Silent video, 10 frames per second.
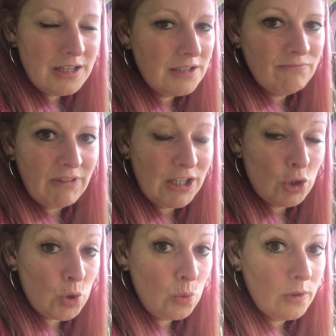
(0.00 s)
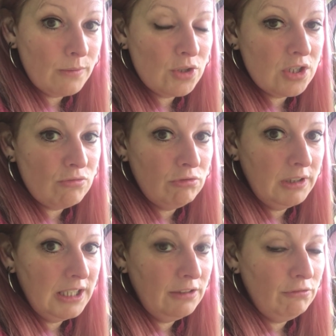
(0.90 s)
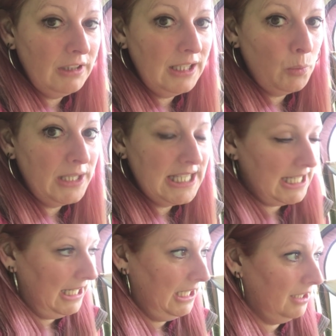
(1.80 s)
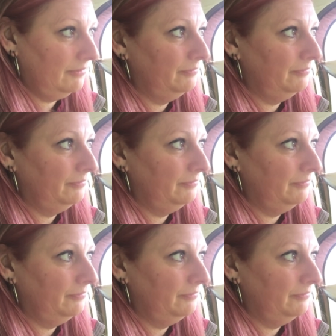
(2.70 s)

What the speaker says: It didn't rain at all. It was just really, really windy.